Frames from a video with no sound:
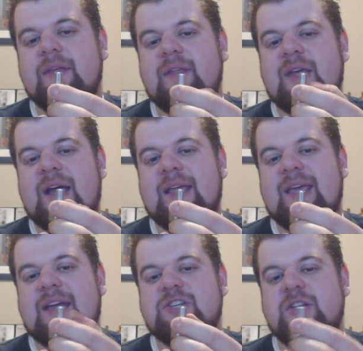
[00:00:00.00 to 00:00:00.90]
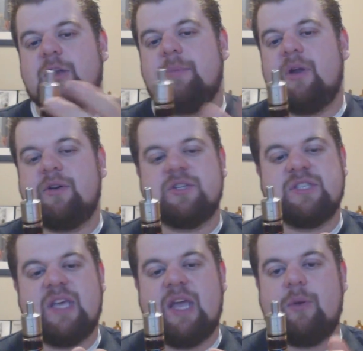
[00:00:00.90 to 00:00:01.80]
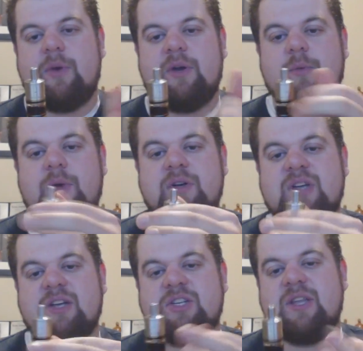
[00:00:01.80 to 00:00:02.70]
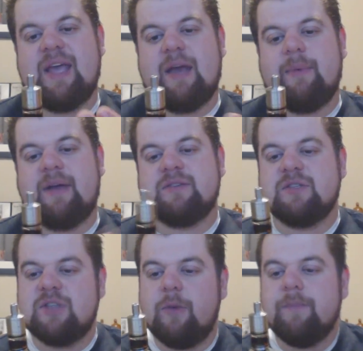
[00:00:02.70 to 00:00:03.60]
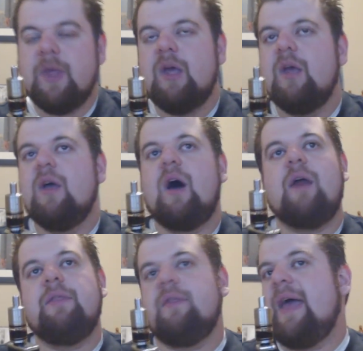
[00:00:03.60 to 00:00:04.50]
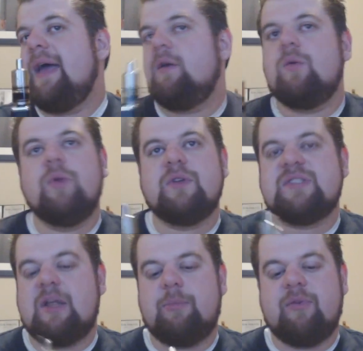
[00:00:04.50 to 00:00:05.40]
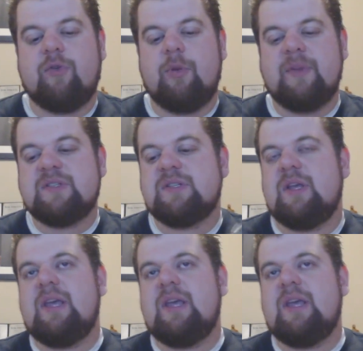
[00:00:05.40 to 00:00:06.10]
They kind of catch a little bit on your skin when you're touching the Atomizer. So other than that, real stellar performance.